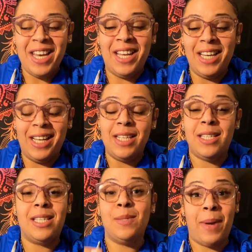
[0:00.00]
Nonetheless,
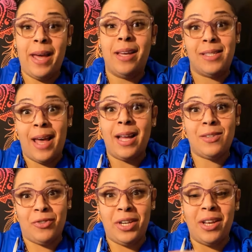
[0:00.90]
this is my exact
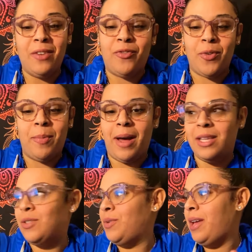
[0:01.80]
reading for my
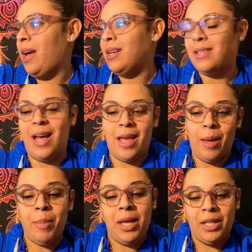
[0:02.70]
zodiac because I
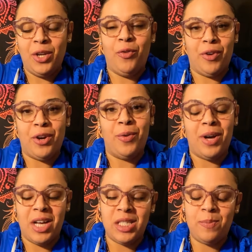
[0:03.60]
am a Leo Virgo
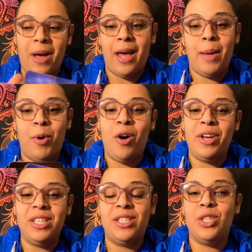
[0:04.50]
cusp. I am
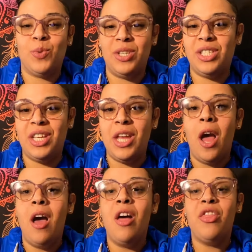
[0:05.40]
August the
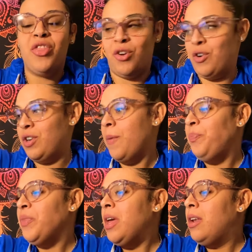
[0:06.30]
23rd.
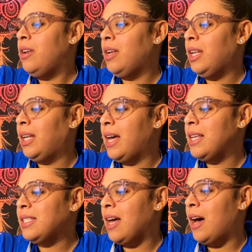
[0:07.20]

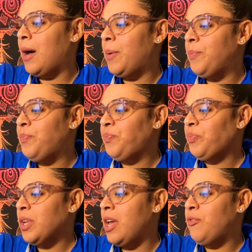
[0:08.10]
Nonetheless, um,
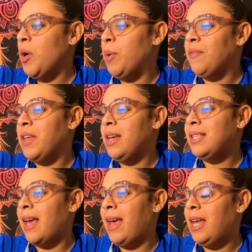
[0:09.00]
if your birthday is
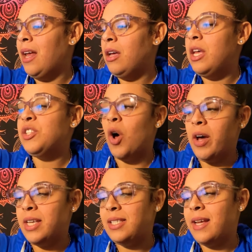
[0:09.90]
8 is
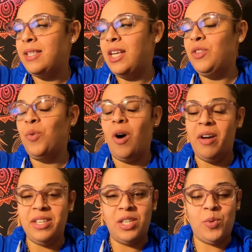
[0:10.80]
August 19th through
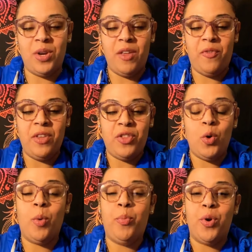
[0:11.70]
August the 25th,
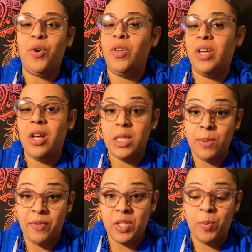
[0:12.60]
you are born on the cusp
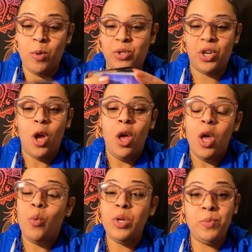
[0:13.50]
of exposure,
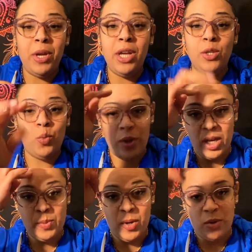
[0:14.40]
which means we
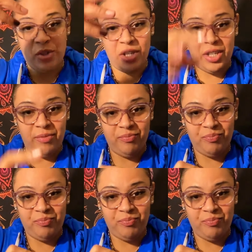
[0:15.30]
expose shit